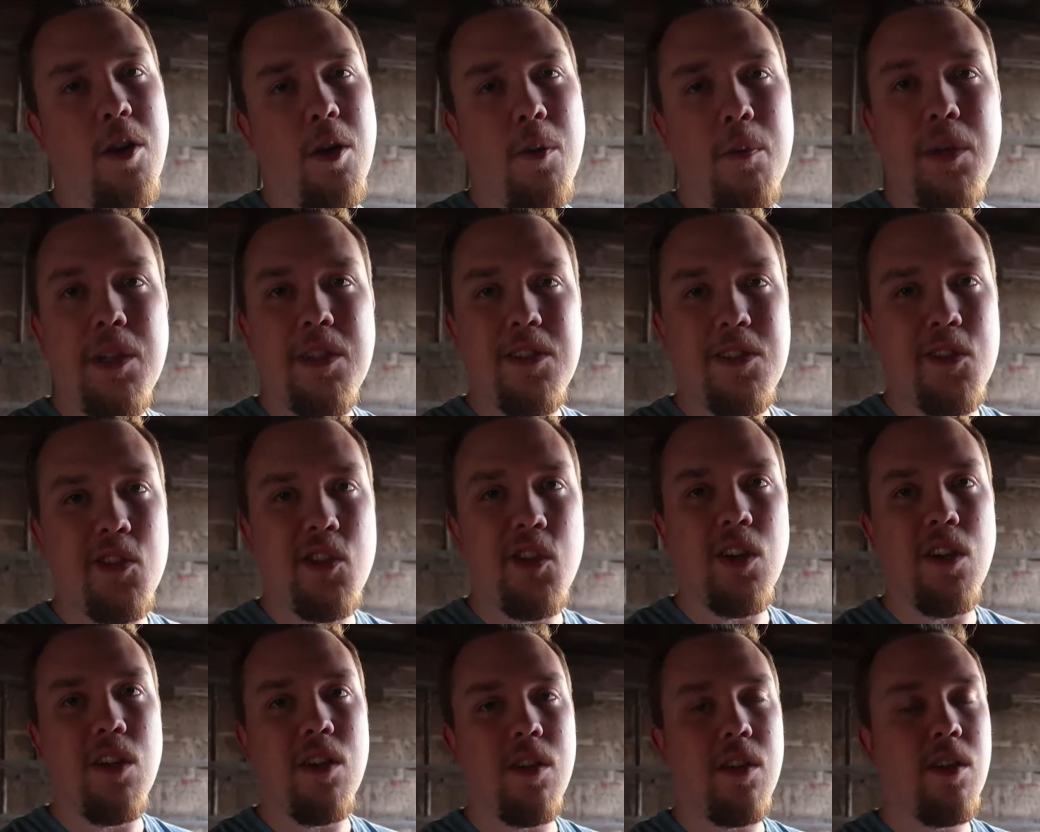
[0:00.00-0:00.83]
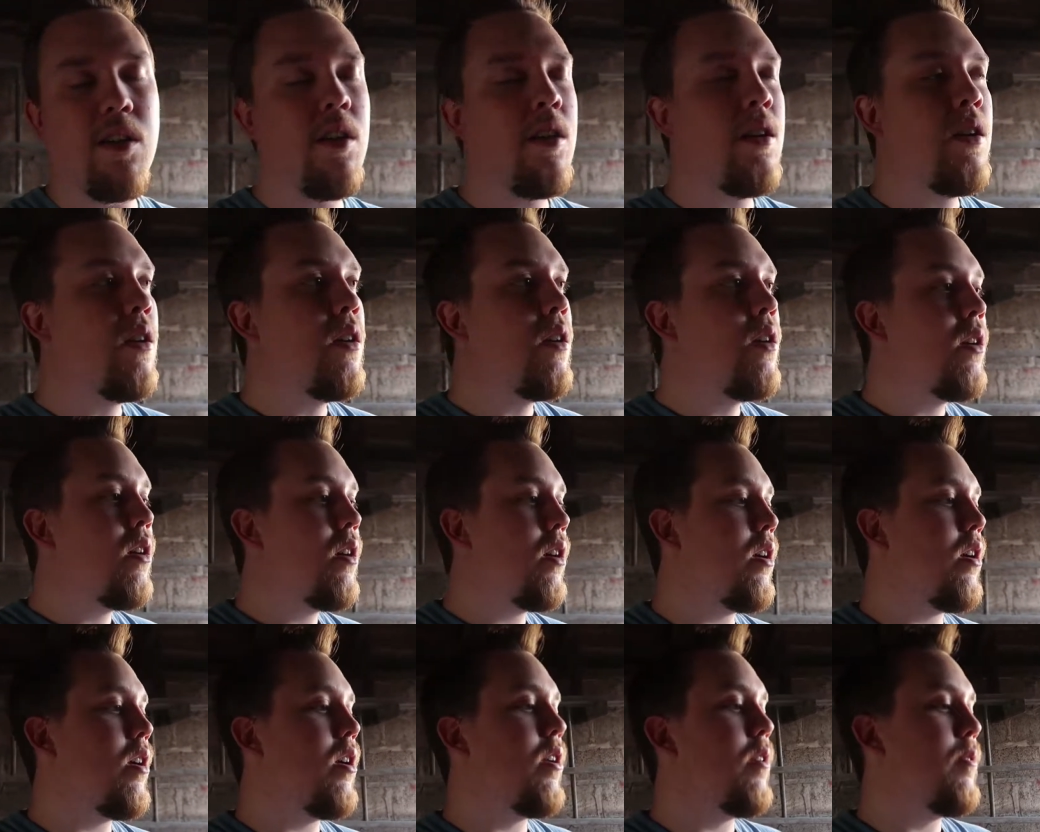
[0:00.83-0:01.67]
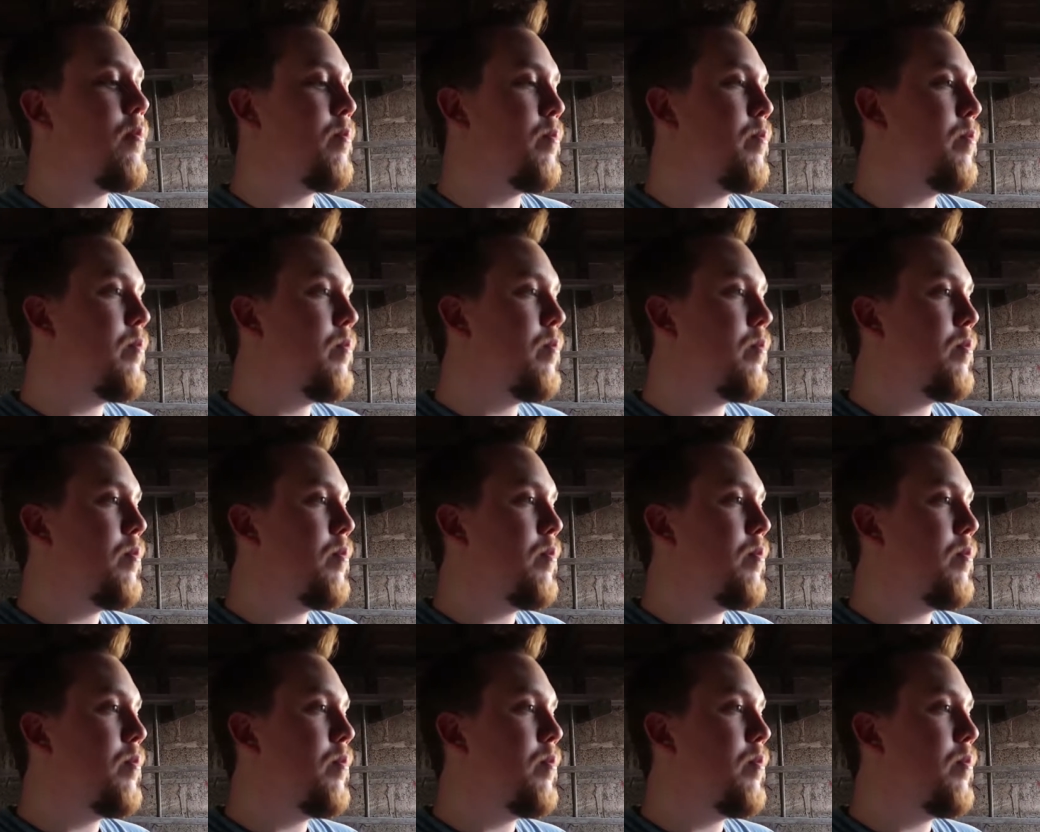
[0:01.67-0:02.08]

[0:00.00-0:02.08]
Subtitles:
a piece of junk. And